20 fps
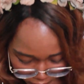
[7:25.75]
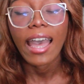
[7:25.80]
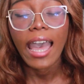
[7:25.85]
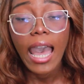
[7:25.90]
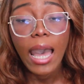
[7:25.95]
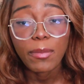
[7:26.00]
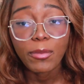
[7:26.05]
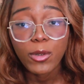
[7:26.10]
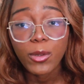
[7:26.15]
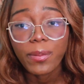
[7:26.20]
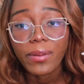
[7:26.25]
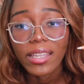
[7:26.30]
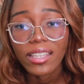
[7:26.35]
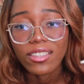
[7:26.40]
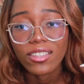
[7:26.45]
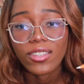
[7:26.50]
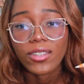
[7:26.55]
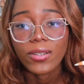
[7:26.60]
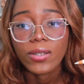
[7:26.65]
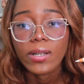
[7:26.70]
Apple
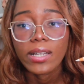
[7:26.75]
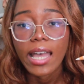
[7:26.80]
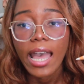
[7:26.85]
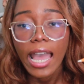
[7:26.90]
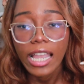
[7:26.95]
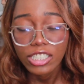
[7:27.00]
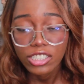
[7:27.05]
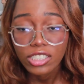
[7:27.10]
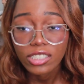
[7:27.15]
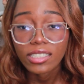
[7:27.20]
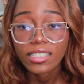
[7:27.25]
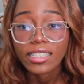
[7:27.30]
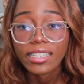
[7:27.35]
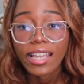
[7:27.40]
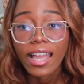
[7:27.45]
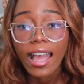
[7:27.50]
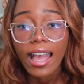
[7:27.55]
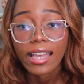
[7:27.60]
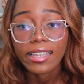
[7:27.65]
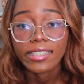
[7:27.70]
Pencil actually
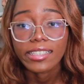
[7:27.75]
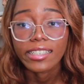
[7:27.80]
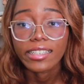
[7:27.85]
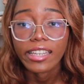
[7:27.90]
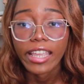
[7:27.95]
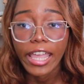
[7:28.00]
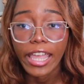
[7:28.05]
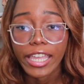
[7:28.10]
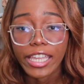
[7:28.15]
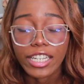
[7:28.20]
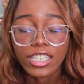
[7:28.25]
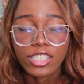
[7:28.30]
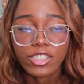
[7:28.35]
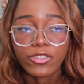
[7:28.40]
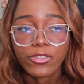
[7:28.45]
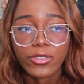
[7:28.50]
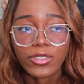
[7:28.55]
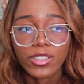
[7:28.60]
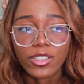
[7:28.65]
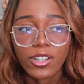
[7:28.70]
has an edge
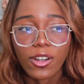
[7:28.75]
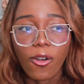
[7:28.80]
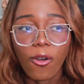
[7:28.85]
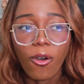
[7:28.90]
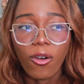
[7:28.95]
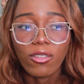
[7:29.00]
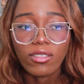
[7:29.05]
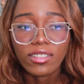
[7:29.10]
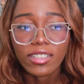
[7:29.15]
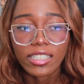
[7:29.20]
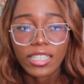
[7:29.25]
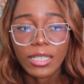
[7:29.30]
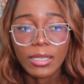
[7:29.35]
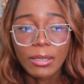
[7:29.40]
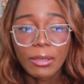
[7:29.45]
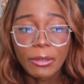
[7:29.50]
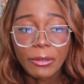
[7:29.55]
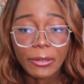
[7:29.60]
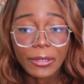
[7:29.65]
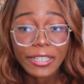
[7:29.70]
for only
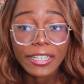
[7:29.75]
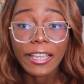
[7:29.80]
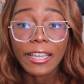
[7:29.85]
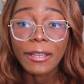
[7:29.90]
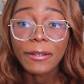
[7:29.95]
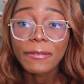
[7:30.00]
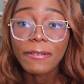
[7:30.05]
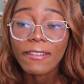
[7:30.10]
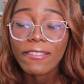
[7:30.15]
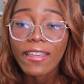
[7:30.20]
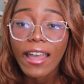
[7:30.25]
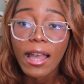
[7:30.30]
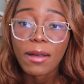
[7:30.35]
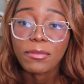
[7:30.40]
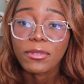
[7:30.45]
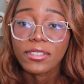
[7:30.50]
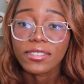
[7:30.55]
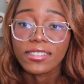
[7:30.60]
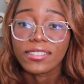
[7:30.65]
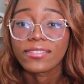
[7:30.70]
working with
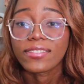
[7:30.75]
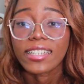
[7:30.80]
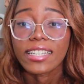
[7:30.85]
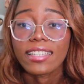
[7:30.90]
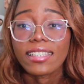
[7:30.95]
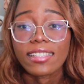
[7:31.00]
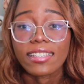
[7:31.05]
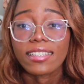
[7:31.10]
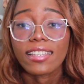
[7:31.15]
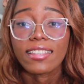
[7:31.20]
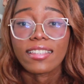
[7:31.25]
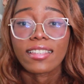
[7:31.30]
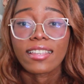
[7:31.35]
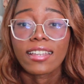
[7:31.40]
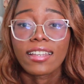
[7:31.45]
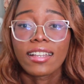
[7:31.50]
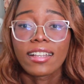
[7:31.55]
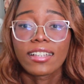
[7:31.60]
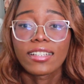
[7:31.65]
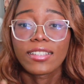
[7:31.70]
Apple devices.
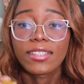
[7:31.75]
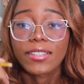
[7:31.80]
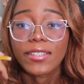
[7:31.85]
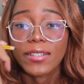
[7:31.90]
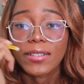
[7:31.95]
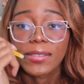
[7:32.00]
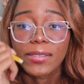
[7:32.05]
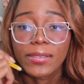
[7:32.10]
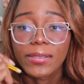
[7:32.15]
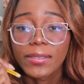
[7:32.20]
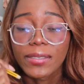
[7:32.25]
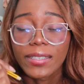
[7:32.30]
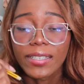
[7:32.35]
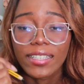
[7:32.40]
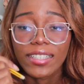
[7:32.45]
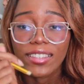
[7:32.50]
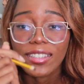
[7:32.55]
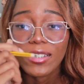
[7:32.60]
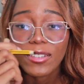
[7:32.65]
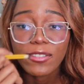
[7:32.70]
So,
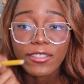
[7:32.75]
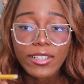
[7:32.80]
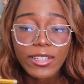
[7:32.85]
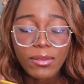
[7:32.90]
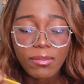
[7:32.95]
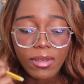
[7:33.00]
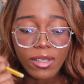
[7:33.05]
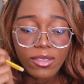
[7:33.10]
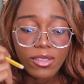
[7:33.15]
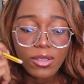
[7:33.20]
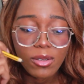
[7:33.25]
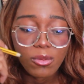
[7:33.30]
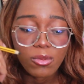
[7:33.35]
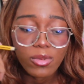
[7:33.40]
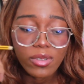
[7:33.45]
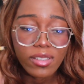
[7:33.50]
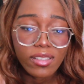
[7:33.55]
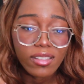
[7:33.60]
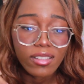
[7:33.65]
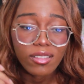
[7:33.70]
the Noris Pencil
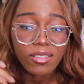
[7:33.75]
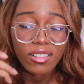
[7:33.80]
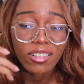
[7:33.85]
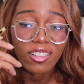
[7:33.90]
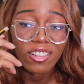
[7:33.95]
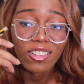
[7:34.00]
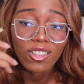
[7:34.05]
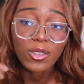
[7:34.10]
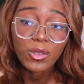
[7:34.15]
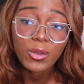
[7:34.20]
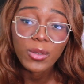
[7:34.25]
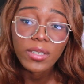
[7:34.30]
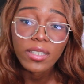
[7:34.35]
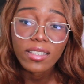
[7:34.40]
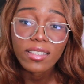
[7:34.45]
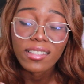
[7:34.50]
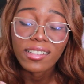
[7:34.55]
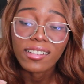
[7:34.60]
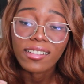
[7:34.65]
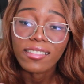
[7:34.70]

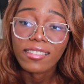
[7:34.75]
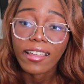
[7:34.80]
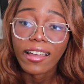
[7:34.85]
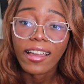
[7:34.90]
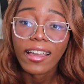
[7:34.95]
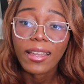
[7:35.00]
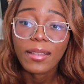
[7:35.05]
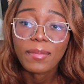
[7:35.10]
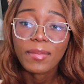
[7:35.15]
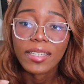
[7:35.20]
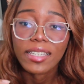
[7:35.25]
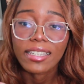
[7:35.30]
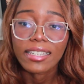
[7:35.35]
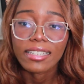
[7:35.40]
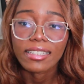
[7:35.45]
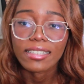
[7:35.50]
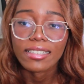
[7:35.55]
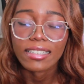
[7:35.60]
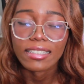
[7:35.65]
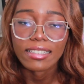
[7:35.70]
loses on that
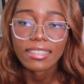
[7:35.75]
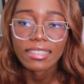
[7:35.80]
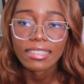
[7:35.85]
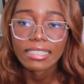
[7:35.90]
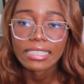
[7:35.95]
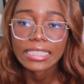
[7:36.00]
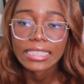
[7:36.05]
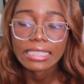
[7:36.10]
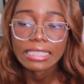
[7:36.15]
because it's...